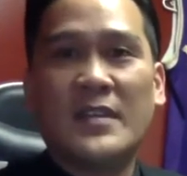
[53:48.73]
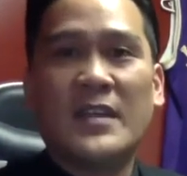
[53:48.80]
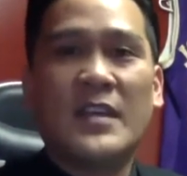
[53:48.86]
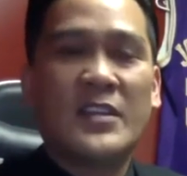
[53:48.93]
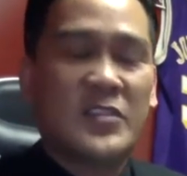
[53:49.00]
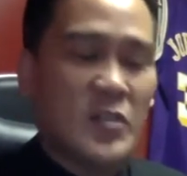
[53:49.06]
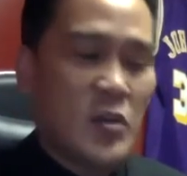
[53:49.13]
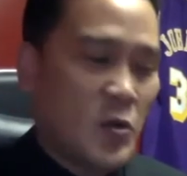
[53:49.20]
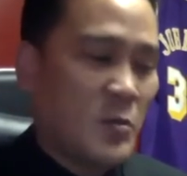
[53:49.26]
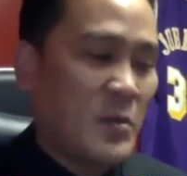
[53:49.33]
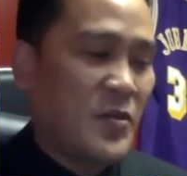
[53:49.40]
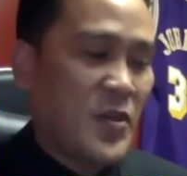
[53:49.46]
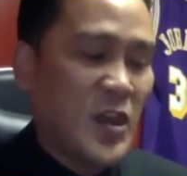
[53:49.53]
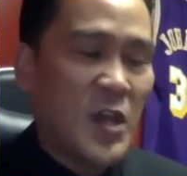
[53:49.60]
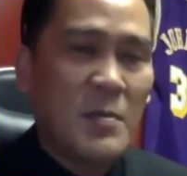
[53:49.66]
So
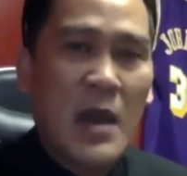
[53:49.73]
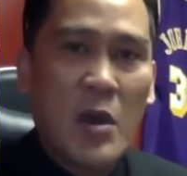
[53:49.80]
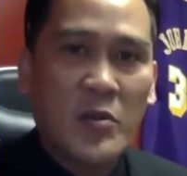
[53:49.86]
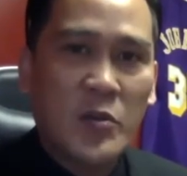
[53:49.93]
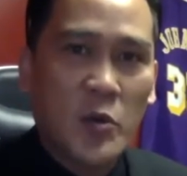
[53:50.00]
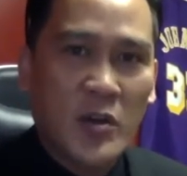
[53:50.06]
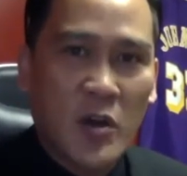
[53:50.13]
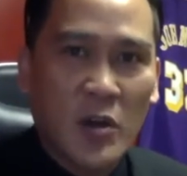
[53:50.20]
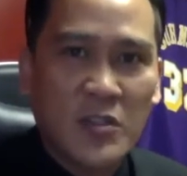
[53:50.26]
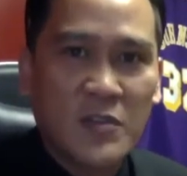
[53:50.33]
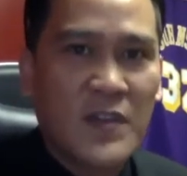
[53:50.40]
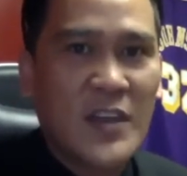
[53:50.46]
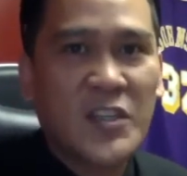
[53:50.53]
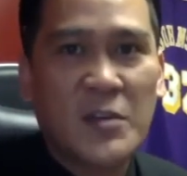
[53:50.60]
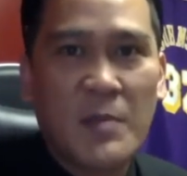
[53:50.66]
think about your
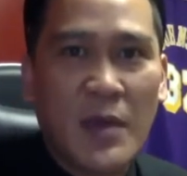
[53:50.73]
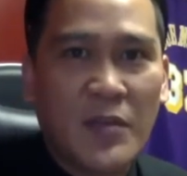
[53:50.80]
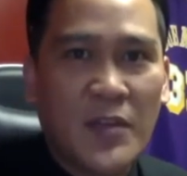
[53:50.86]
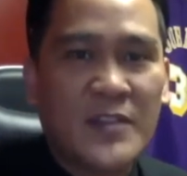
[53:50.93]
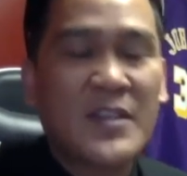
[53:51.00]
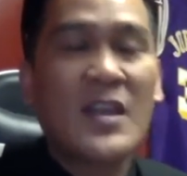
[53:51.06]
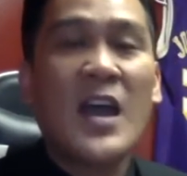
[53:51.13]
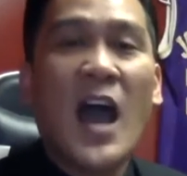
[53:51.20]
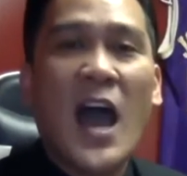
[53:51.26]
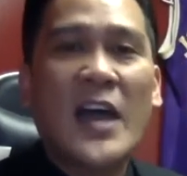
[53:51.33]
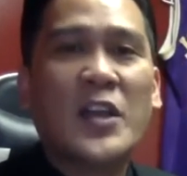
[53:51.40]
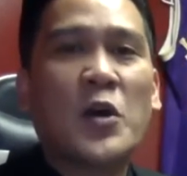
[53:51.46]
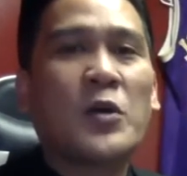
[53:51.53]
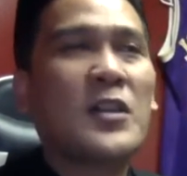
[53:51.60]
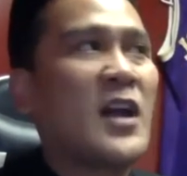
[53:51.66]
cultivation methods. I
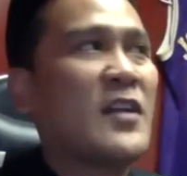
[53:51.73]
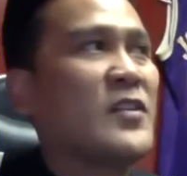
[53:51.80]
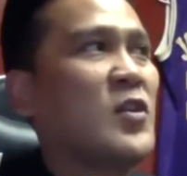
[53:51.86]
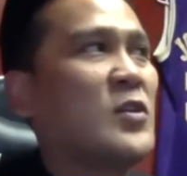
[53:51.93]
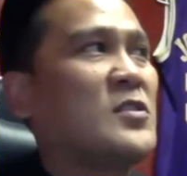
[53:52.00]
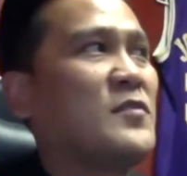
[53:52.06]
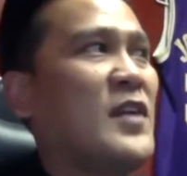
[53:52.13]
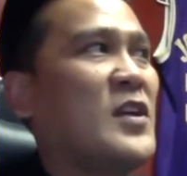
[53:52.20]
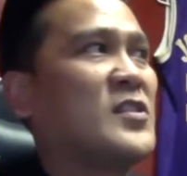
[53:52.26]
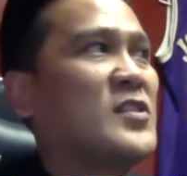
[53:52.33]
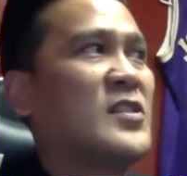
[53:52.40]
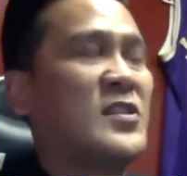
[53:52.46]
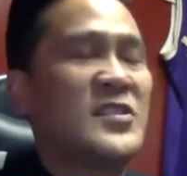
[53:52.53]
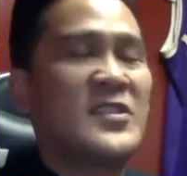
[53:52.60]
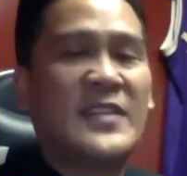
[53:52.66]
know a lot of cultivators, they're
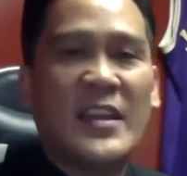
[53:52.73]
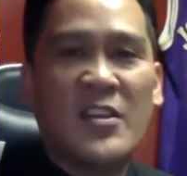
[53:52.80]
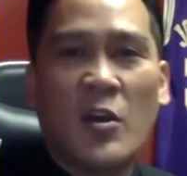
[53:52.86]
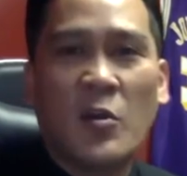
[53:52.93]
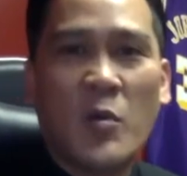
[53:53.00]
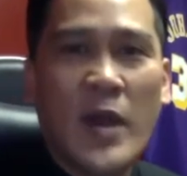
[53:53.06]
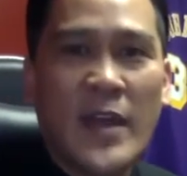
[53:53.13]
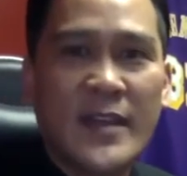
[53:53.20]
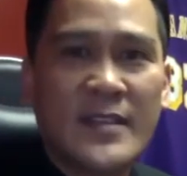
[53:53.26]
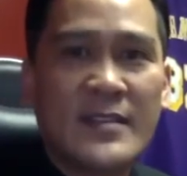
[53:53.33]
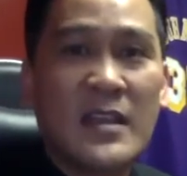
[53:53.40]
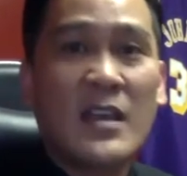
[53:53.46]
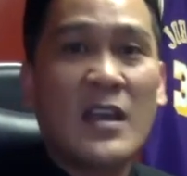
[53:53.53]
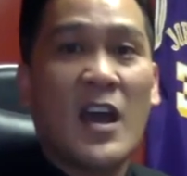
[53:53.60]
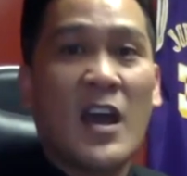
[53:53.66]
set in our ways.
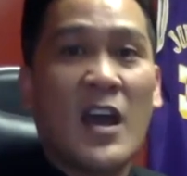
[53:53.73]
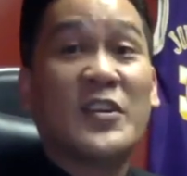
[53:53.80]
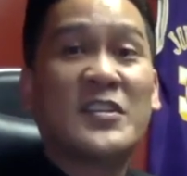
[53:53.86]
They're